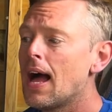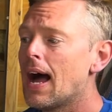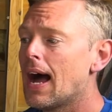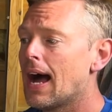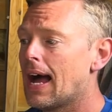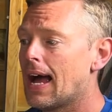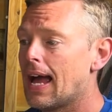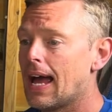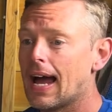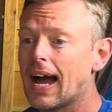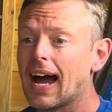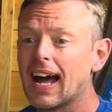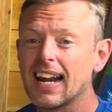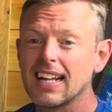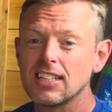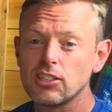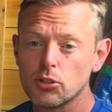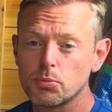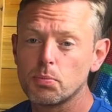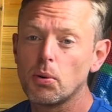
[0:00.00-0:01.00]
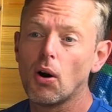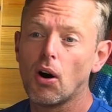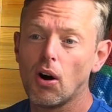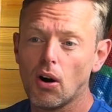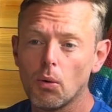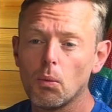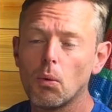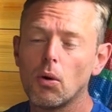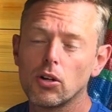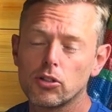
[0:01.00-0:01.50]
uh, and I just put
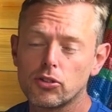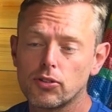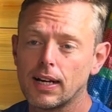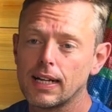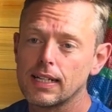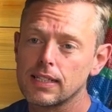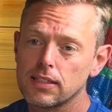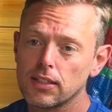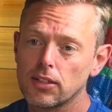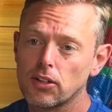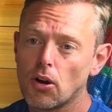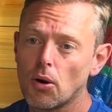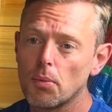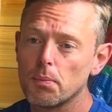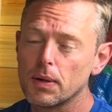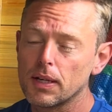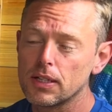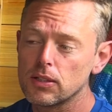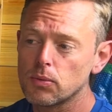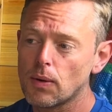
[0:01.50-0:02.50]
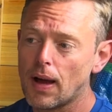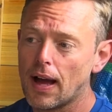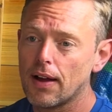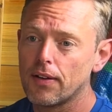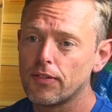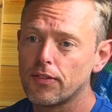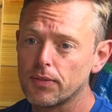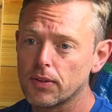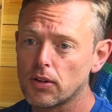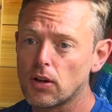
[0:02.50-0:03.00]
hot water straight into the combi uh,
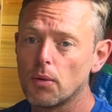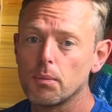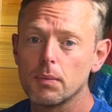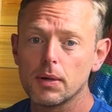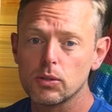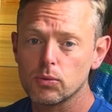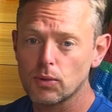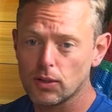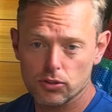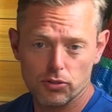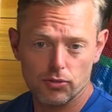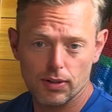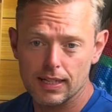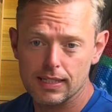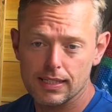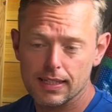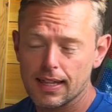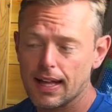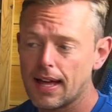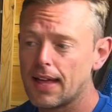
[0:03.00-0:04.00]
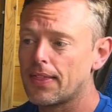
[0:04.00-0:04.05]
from the combi as well, straight into there.